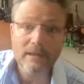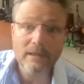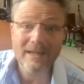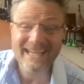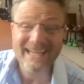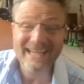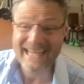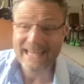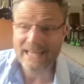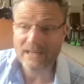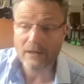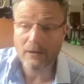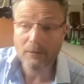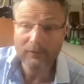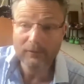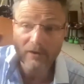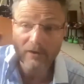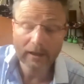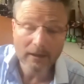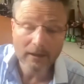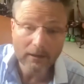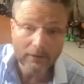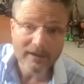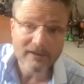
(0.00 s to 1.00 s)
And I was like, no,
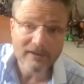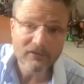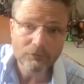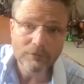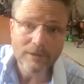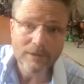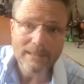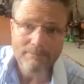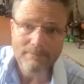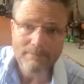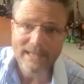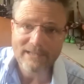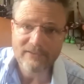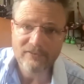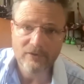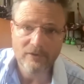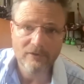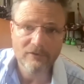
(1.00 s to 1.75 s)
this really matters.